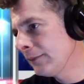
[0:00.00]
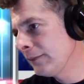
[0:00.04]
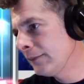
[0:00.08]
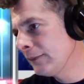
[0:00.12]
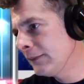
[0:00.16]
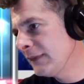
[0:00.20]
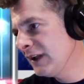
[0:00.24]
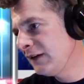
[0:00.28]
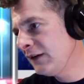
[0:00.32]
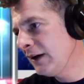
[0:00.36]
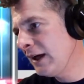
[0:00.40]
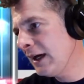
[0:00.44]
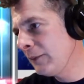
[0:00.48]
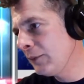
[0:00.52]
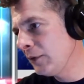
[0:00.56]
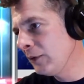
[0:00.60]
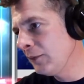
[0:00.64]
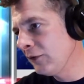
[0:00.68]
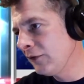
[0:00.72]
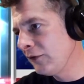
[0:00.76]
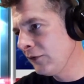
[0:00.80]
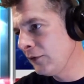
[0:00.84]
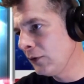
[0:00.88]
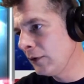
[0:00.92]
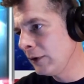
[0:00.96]
It's happened
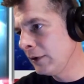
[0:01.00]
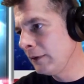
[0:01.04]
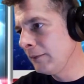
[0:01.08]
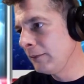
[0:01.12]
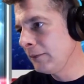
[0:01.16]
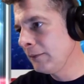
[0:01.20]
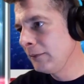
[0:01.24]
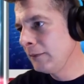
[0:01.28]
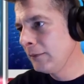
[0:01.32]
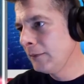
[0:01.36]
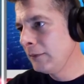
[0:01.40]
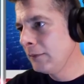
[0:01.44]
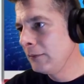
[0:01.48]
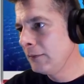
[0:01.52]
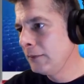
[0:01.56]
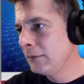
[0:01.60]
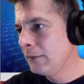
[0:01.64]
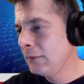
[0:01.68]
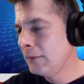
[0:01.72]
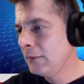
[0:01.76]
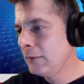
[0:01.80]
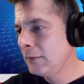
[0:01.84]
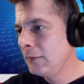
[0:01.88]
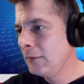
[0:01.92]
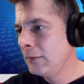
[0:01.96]
before.
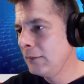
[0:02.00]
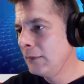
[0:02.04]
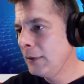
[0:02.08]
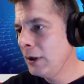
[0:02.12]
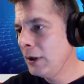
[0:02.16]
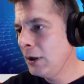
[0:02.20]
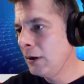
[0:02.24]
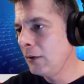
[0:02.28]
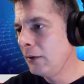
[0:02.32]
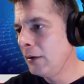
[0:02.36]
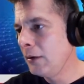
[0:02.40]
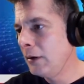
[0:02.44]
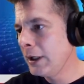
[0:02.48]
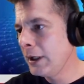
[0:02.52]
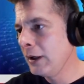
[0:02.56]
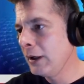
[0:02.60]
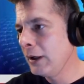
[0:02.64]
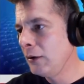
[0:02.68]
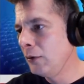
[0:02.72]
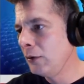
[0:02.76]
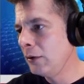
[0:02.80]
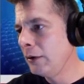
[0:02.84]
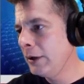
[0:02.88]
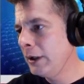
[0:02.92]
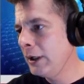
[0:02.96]
Oh, okay,
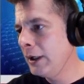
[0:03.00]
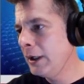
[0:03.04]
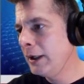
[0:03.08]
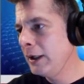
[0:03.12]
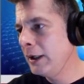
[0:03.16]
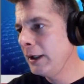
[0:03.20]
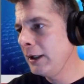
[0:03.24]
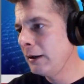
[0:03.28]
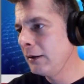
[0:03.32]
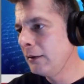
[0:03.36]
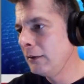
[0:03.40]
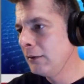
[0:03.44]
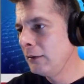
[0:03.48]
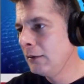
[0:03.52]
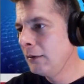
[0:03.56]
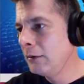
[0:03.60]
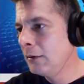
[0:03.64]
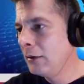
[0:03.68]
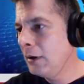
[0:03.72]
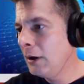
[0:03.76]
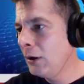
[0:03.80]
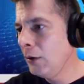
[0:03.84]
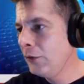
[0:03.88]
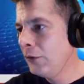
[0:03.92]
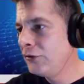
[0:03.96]
cool. Yeah.
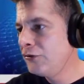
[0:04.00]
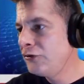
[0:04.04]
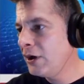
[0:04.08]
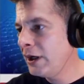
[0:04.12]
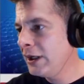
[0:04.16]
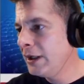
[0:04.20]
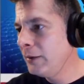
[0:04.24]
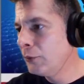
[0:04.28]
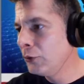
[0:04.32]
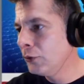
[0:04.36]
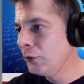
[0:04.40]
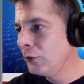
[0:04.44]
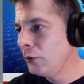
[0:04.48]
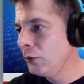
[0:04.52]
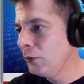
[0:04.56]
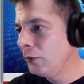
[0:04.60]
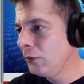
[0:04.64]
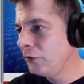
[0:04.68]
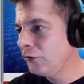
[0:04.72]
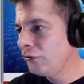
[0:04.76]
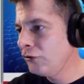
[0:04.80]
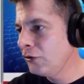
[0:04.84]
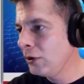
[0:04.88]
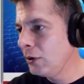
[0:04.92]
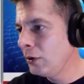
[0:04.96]
Oh, the Jonny Bru
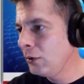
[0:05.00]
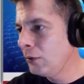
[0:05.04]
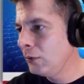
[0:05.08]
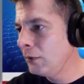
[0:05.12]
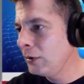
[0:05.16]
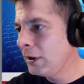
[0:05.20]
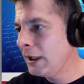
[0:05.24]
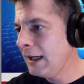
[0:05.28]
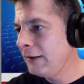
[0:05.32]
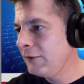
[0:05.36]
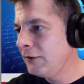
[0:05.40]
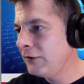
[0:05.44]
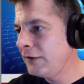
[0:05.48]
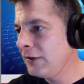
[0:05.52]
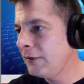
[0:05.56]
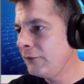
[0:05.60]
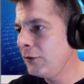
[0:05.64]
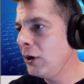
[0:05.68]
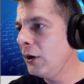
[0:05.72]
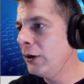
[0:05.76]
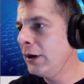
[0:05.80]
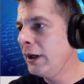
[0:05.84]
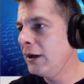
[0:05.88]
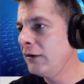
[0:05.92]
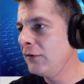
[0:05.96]
show live at 7.
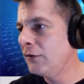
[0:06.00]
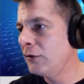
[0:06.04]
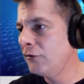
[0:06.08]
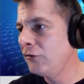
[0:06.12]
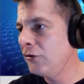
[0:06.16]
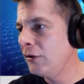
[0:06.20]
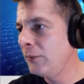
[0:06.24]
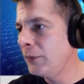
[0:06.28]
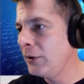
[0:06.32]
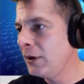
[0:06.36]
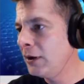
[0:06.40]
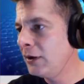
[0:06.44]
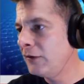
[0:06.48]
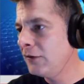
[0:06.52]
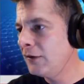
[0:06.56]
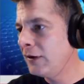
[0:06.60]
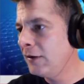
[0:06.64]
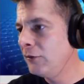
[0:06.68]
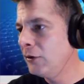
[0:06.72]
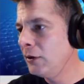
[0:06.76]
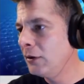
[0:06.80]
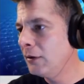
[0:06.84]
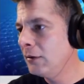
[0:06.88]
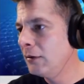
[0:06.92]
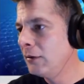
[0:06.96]
Oh, yeah, he's going to jump in at
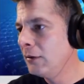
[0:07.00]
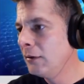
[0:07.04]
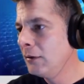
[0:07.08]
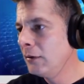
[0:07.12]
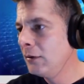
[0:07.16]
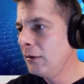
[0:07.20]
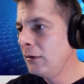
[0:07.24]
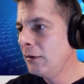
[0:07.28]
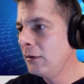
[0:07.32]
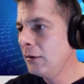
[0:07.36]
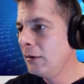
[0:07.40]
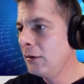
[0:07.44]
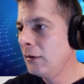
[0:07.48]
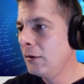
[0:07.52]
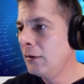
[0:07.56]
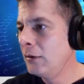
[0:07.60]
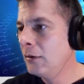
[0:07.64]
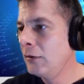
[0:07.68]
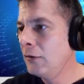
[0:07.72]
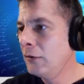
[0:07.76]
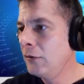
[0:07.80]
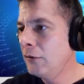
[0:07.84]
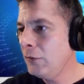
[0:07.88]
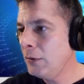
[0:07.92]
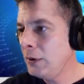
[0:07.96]
7?
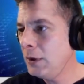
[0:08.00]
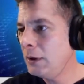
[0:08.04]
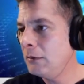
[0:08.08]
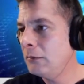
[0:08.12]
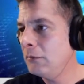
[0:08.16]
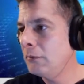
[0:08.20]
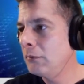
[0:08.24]
Sweet.